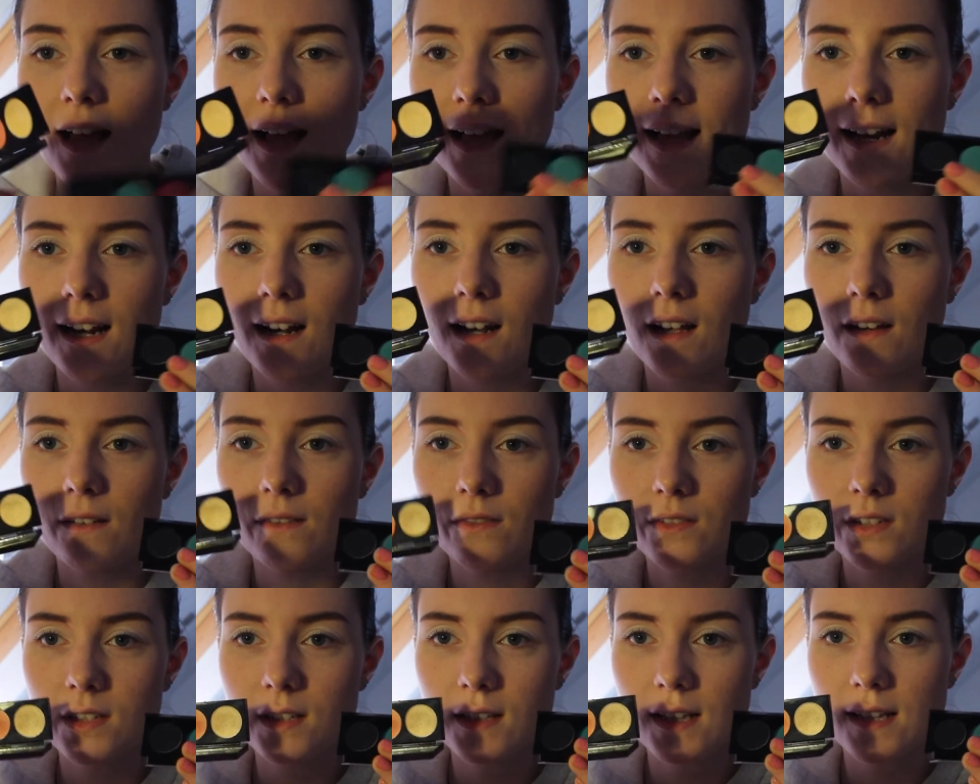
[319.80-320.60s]
I
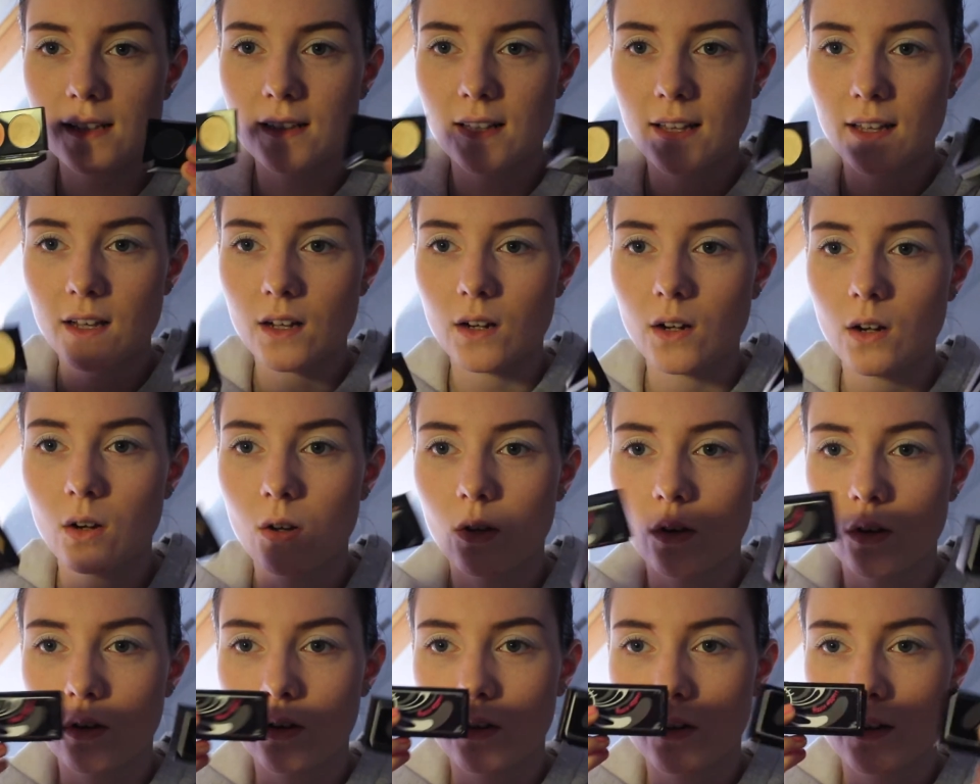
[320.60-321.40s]
loved these like
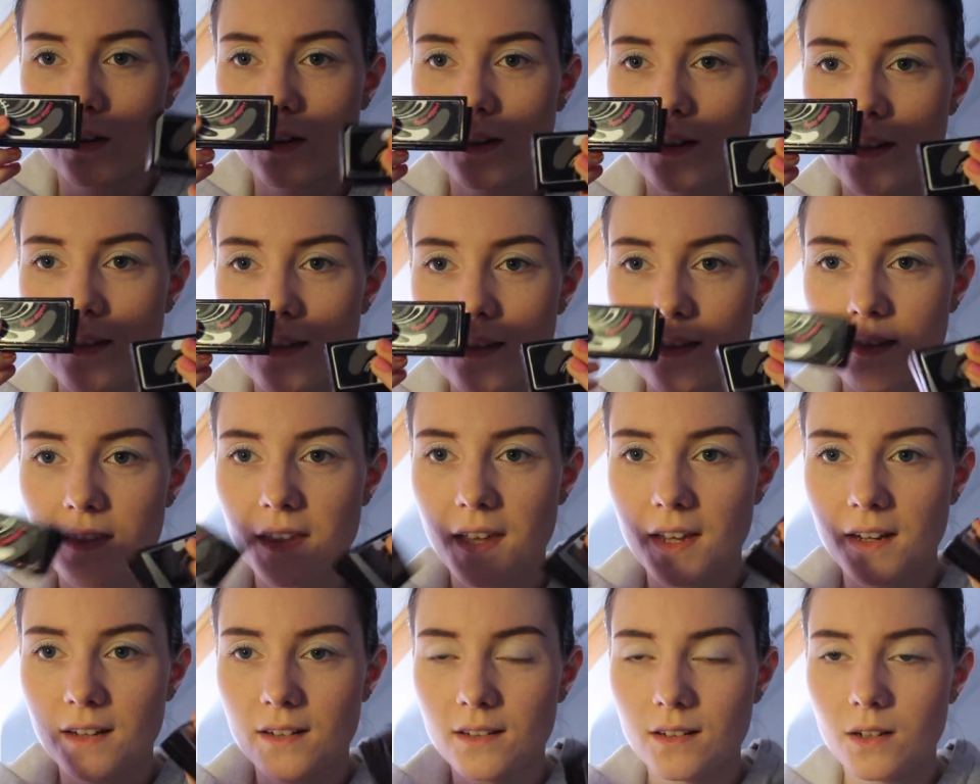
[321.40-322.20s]
long,
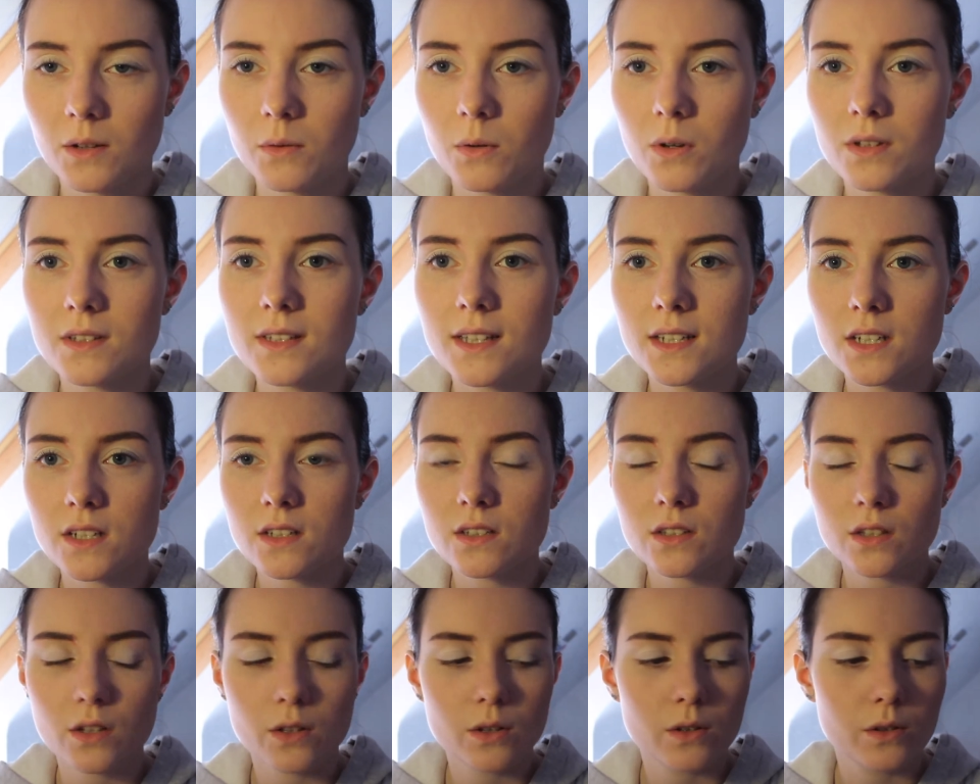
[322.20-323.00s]
thin quads. They're
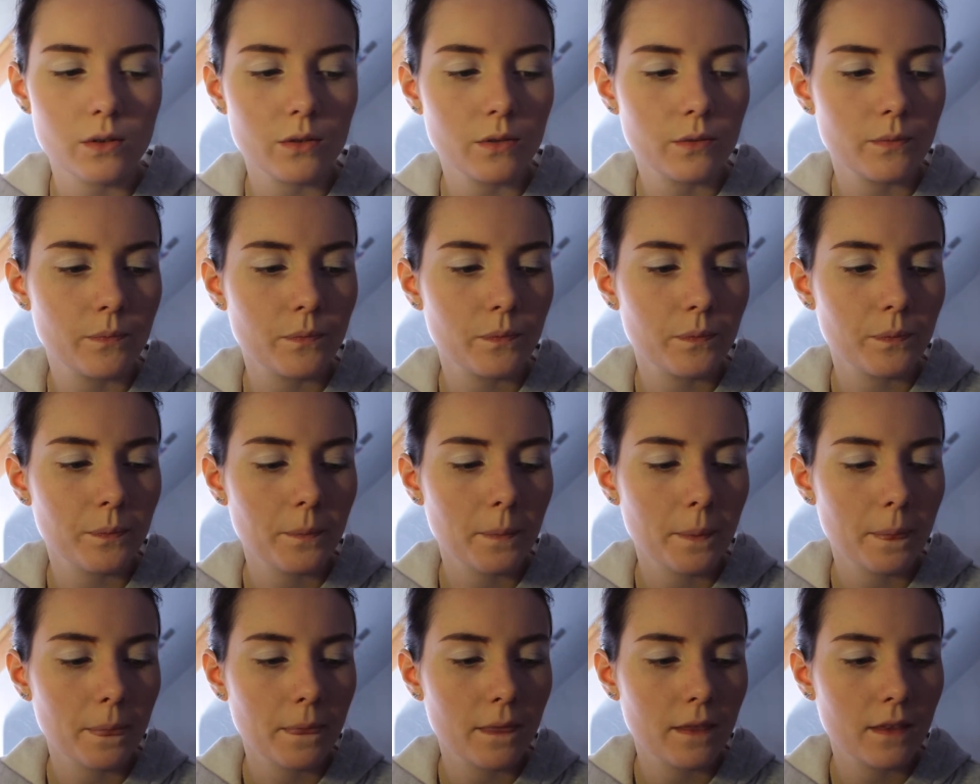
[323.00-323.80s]
just so
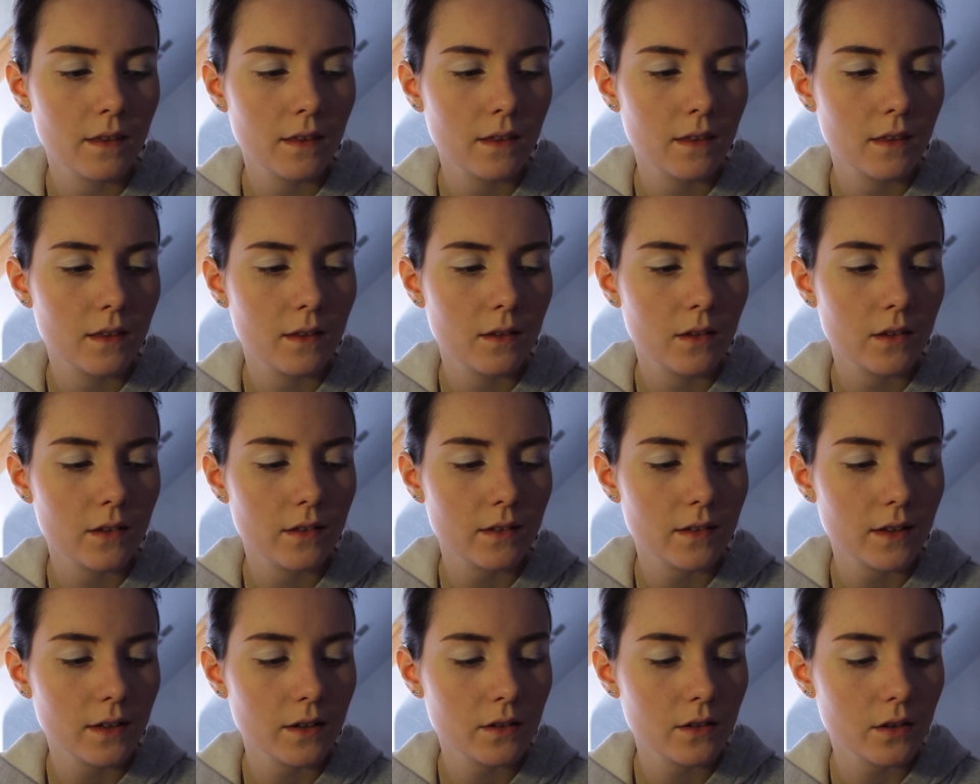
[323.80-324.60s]

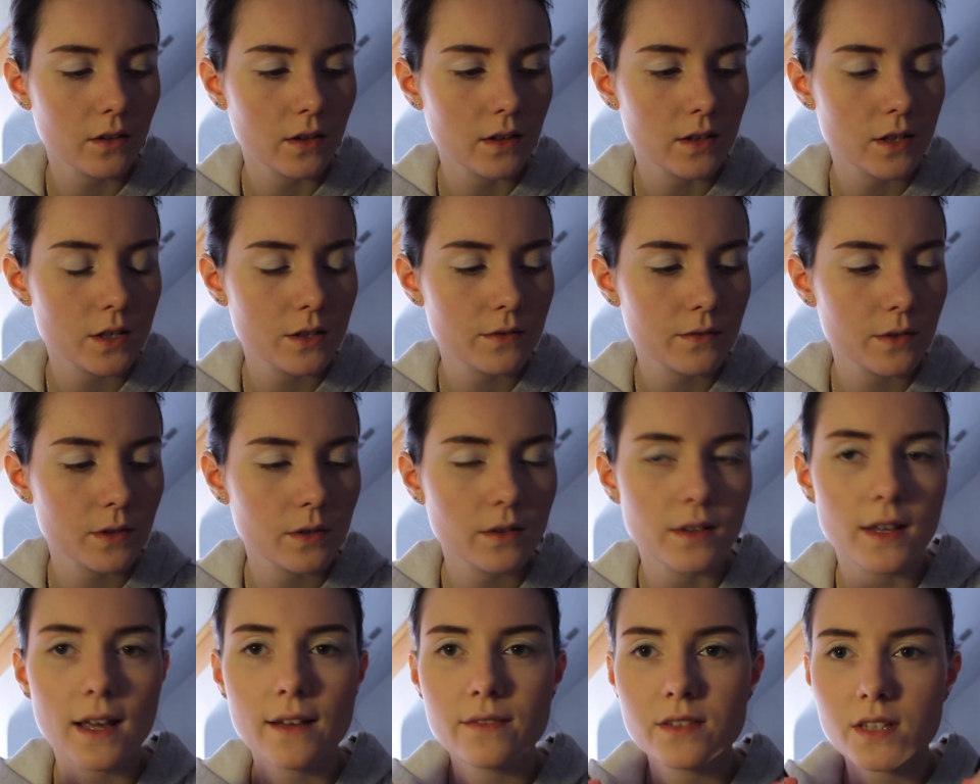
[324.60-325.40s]
I don't know. They just feel
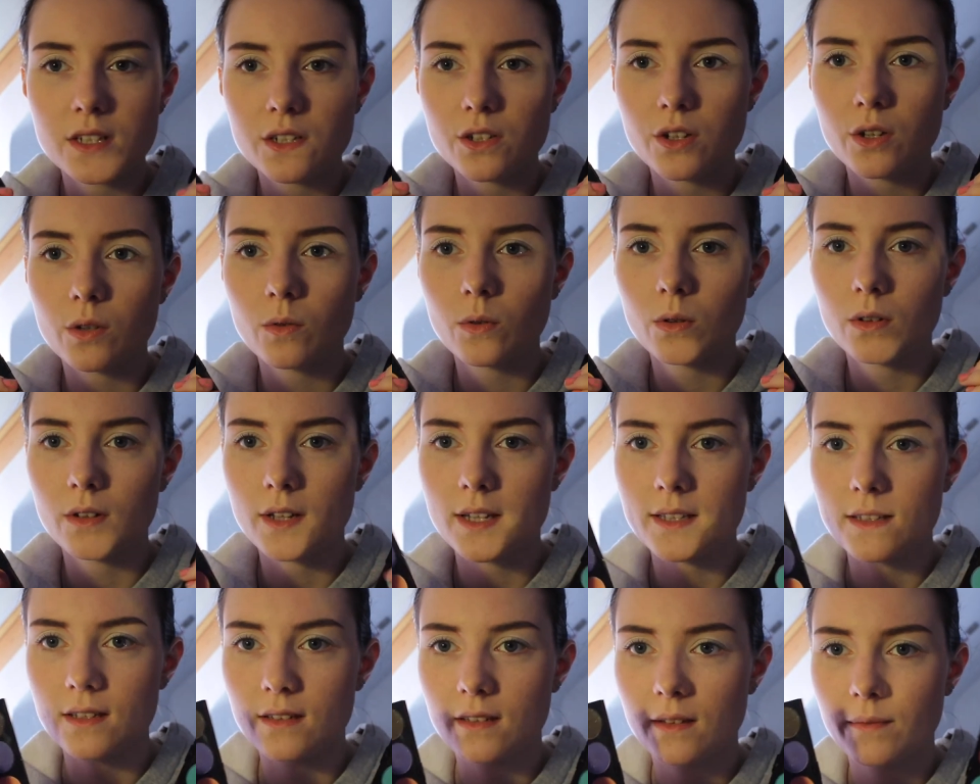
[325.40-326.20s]
they have such good
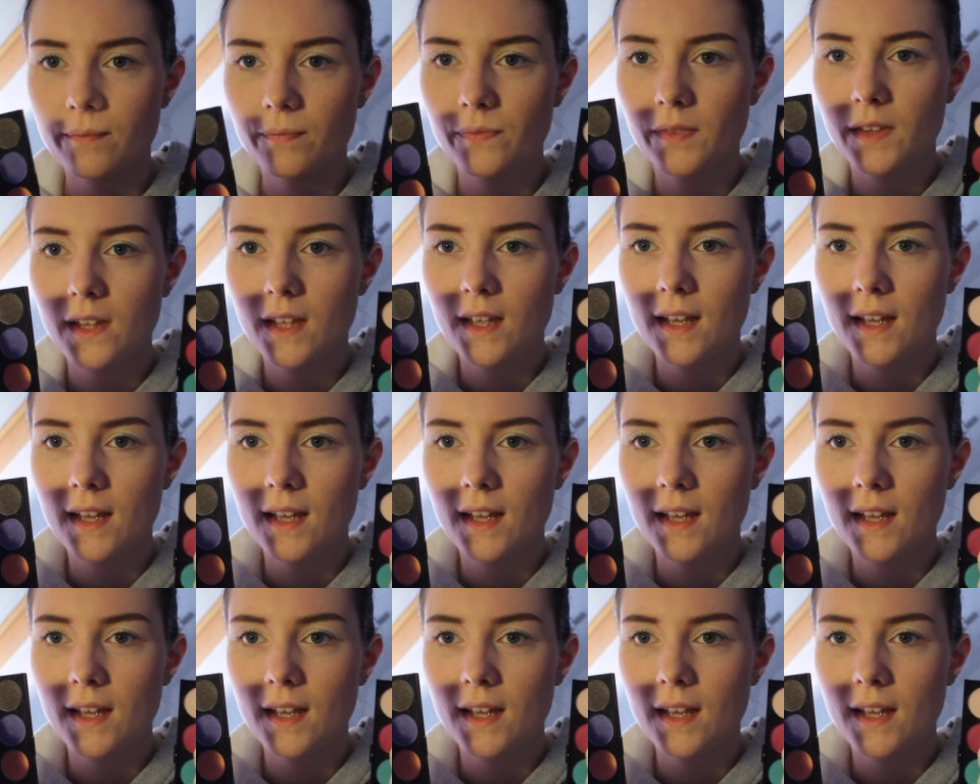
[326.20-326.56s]
quality to them.